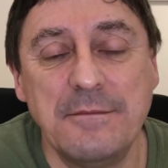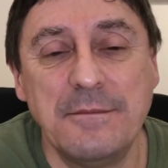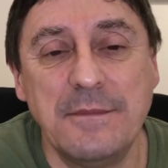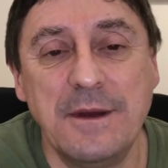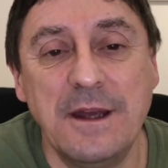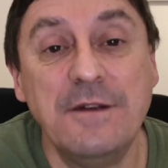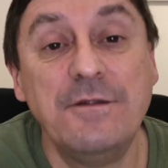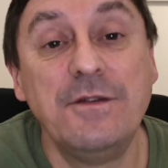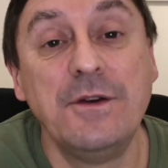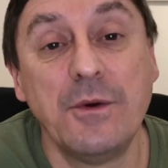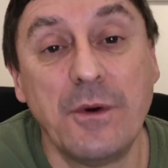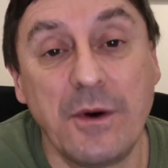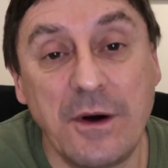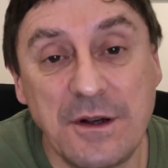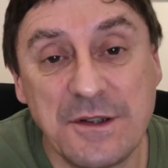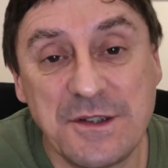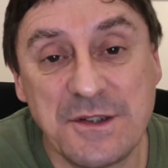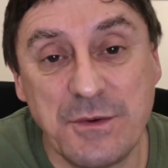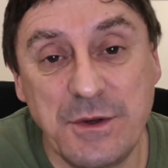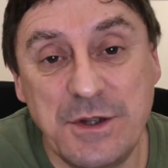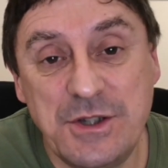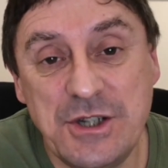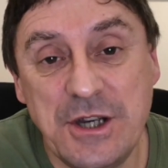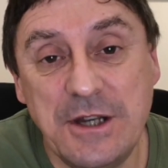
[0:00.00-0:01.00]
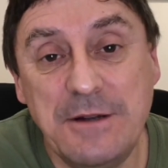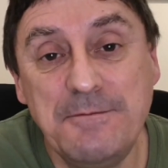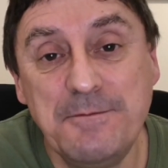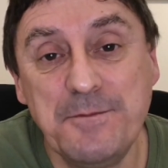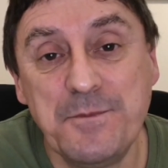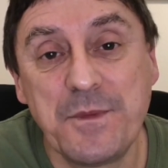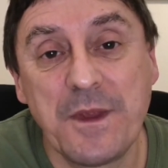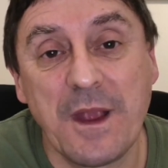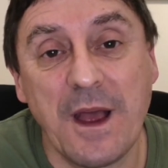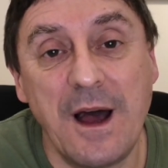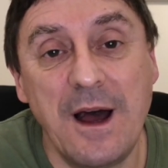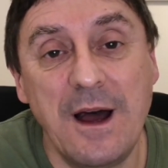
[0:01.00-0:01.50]
If you are switching,
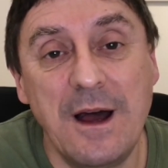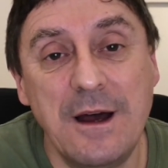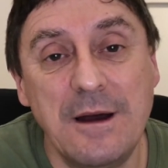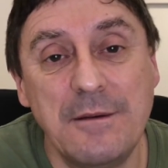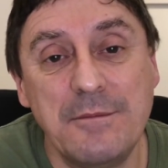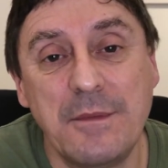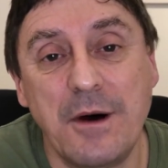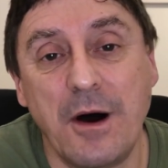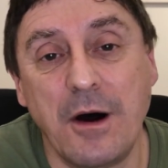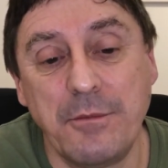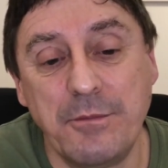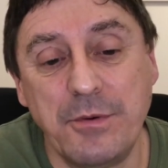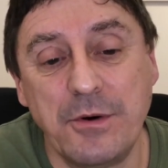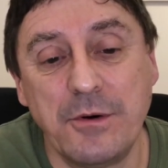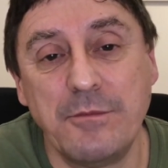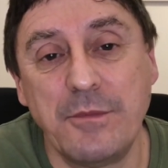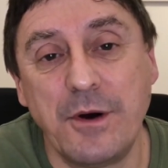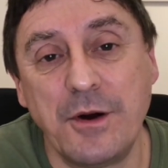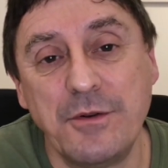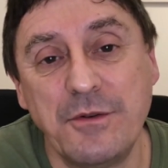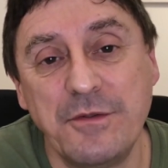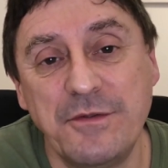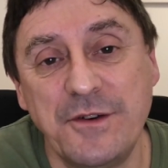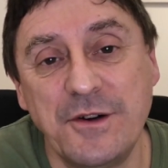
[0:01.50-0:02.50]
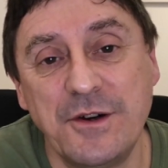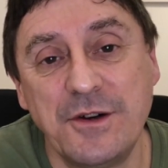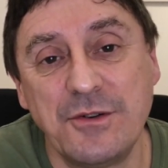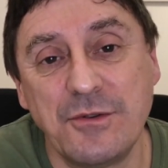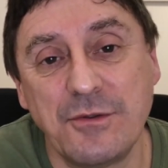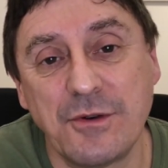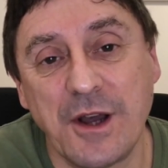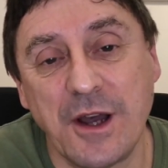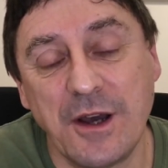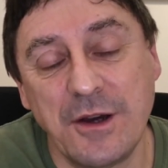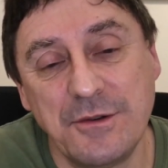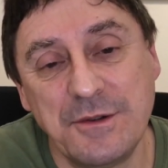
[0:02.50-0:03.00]
I'll put my
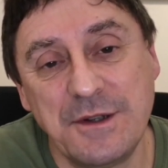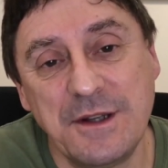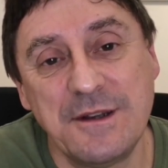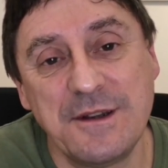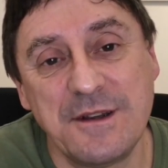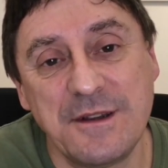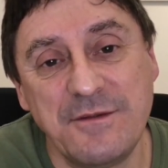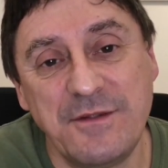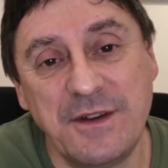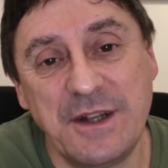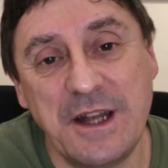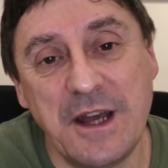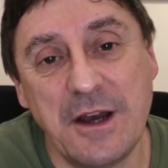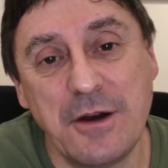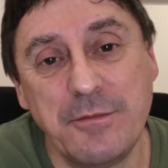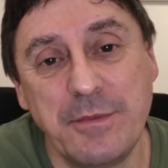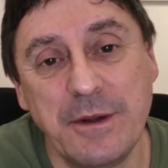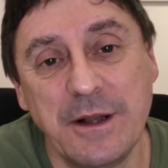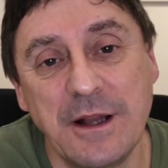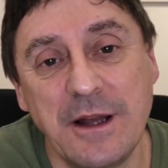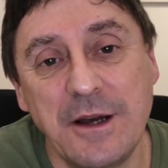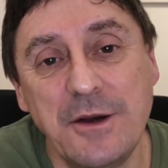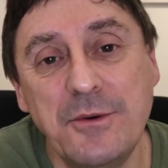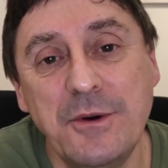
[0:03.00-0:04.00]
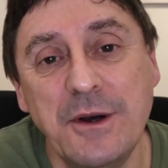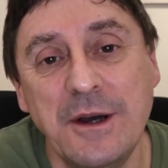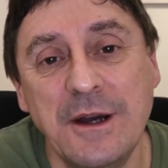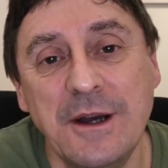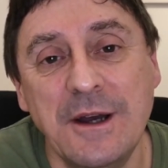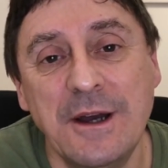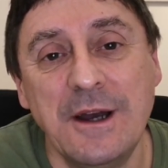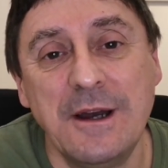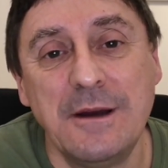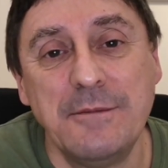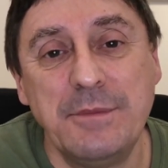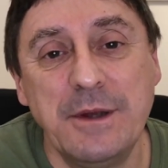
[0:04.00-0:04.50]
referral code into the video below,
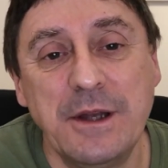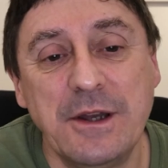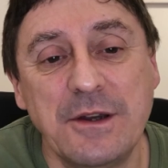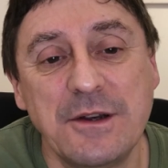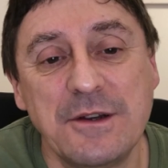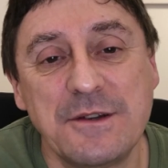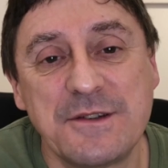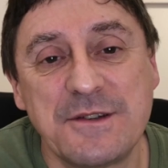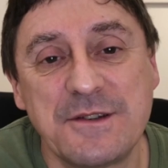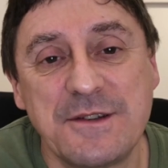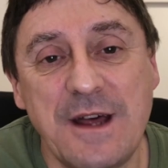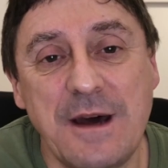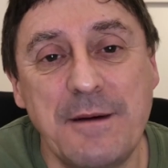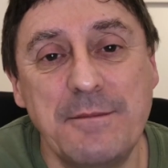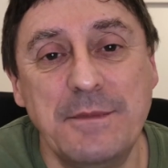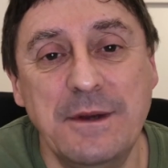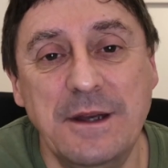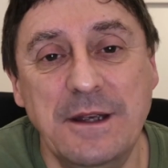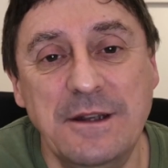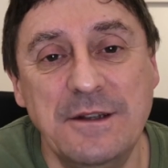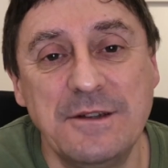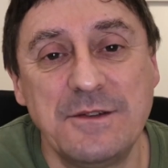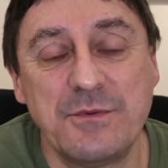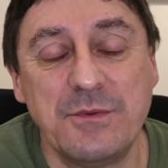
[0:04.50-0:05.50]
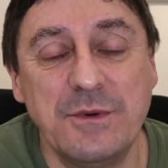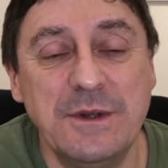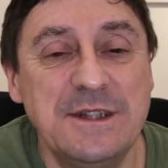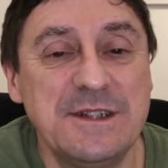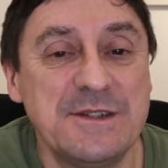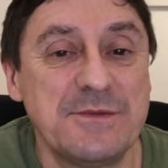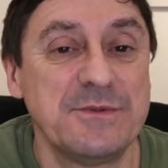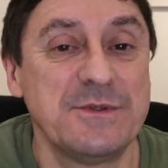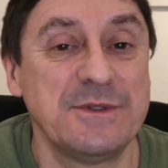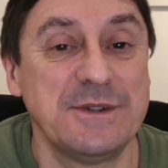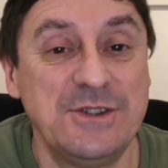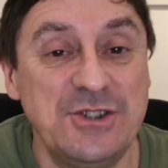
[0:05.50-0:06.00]
because that means we
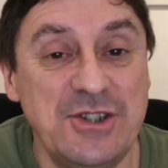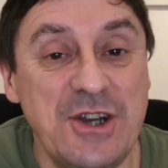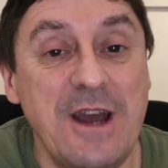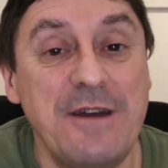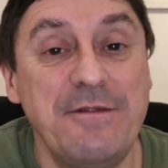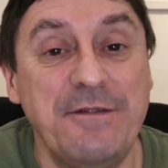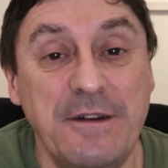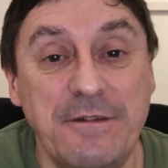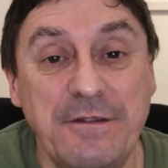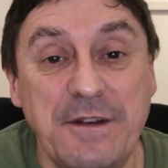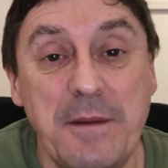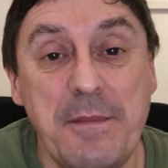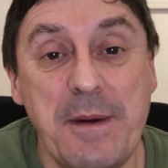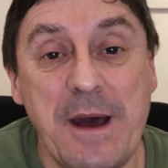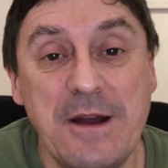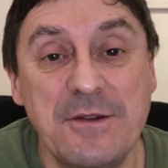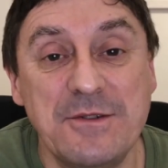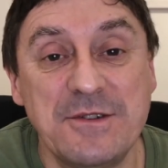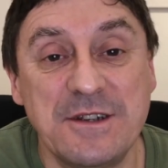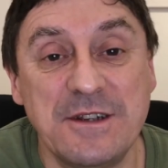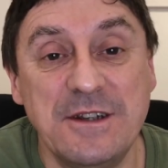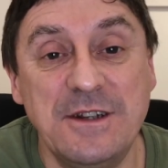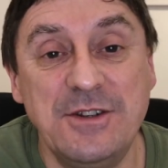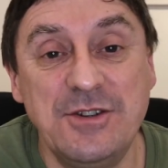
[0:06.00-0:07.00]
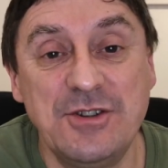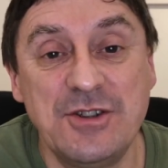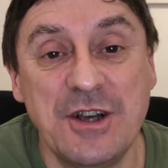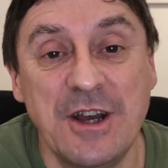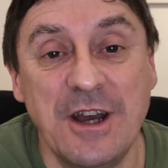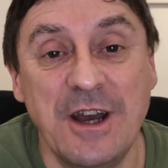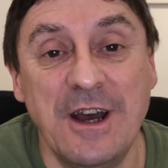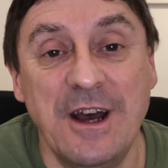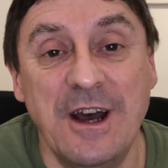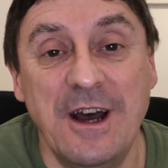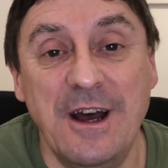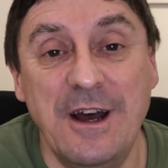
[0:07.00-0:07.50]
share £50 each.
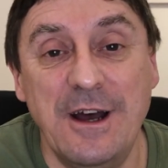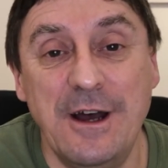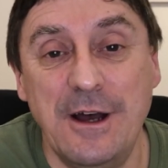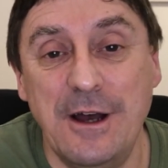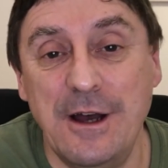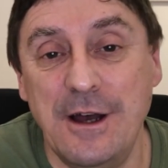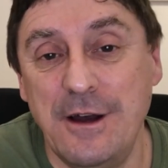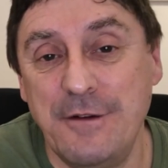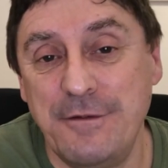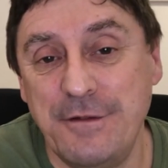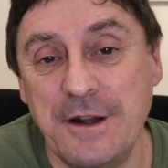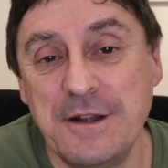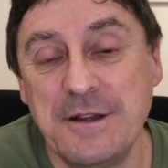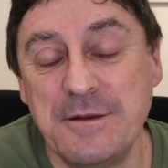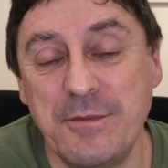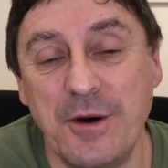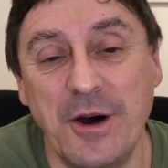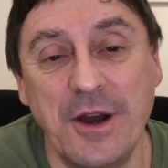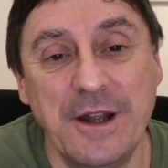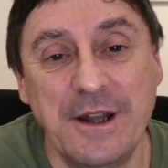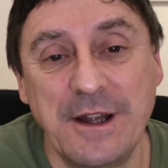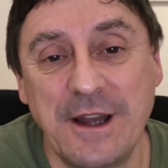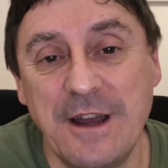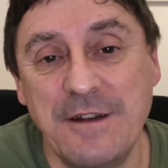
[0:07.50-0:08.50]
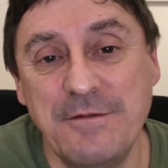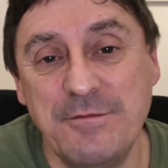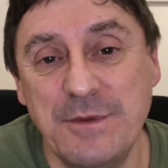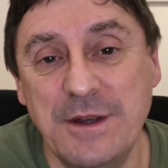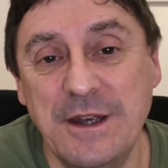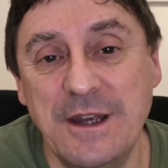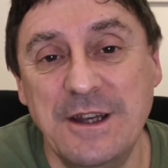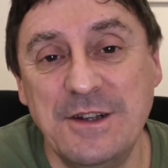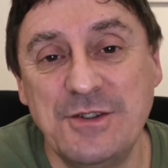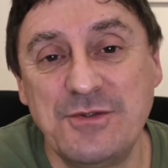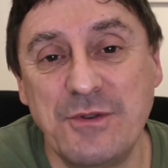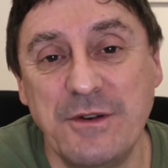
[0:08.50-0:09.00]
A friend of mine gave me
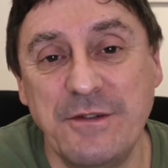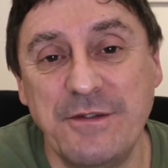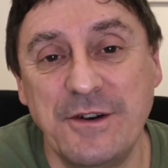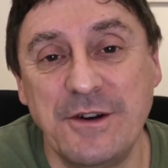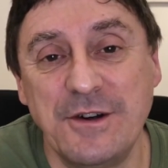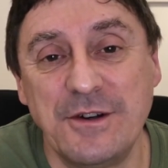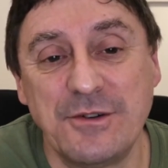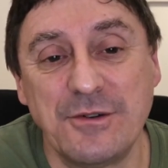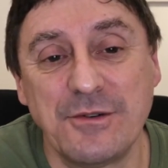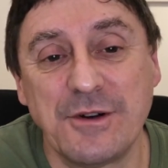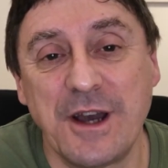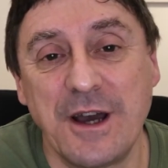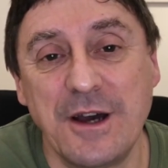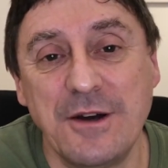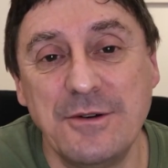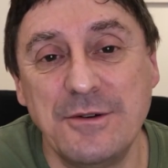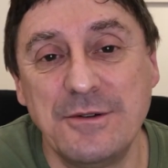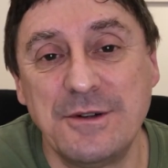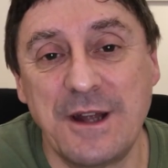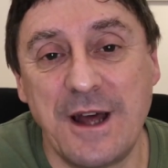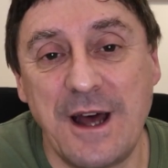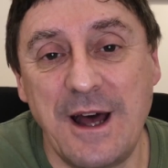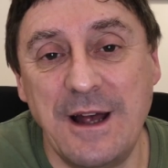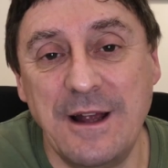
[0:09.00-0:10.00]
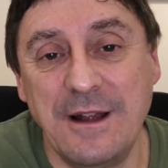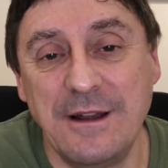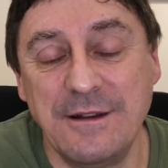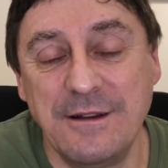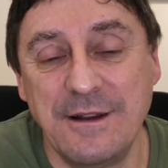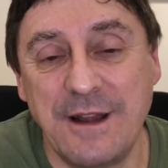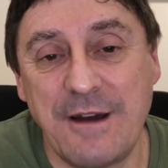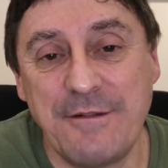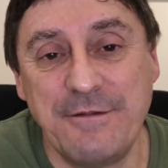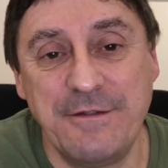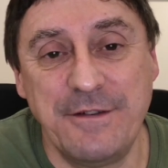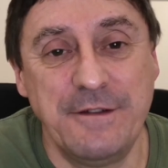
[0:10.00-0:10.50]
his referral code, and
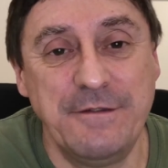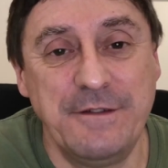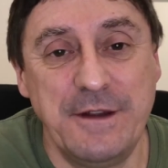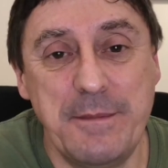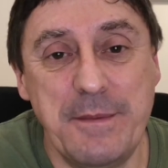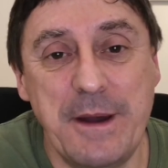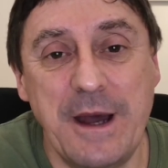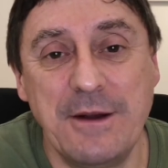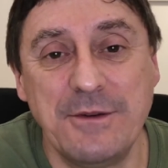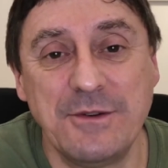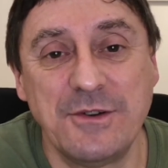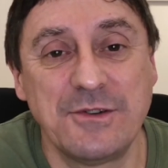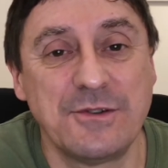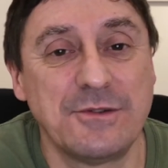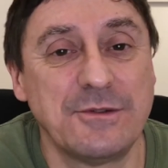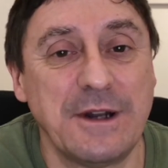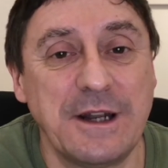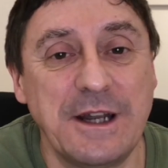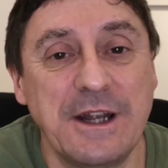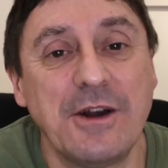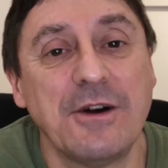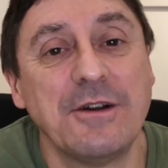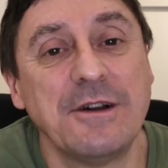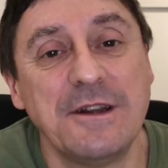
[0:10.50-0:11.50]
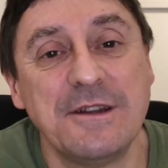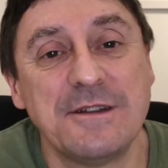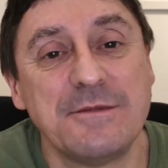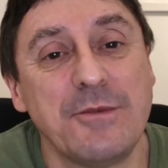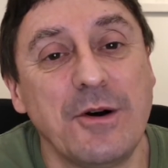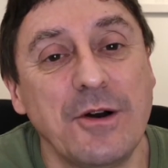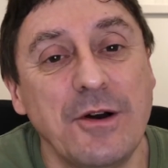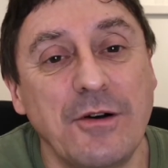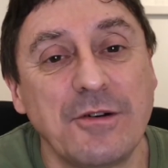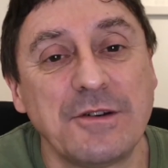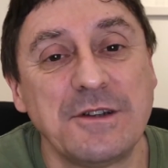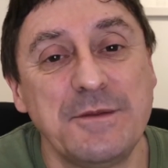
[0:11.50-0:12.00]
that £50 has already gone into
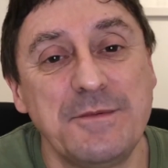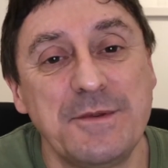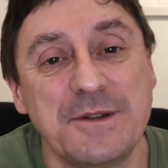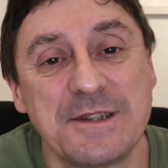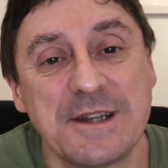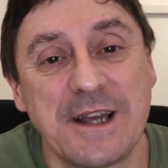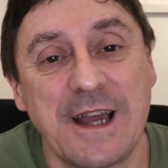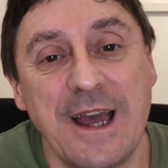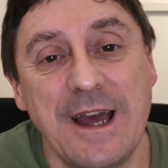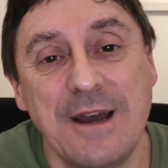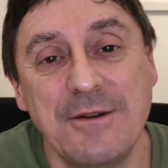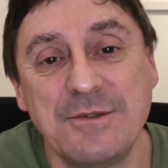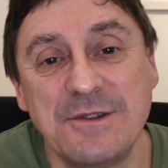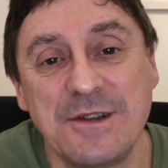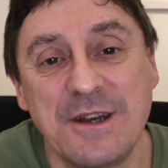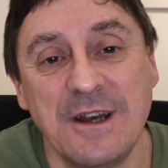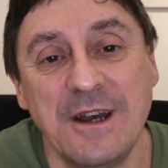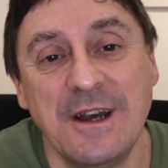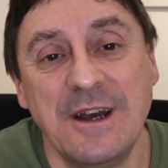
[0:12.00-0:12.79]
my Octopus account,